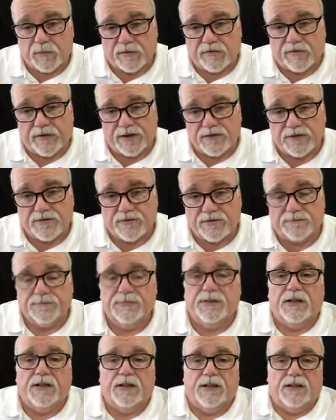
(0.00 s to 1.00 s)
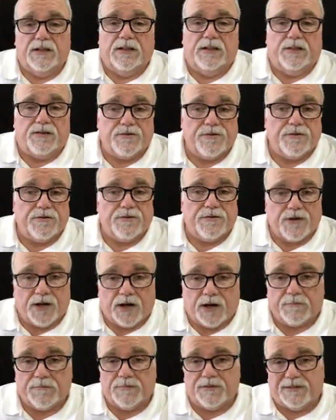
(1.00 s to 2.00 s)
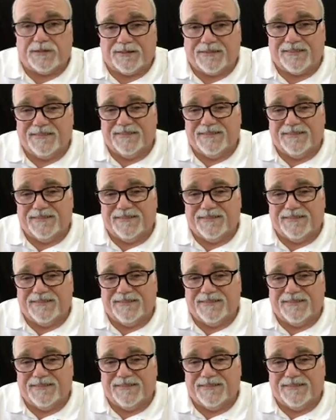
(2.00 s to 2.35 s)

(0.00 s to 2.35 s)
professional, it's your job to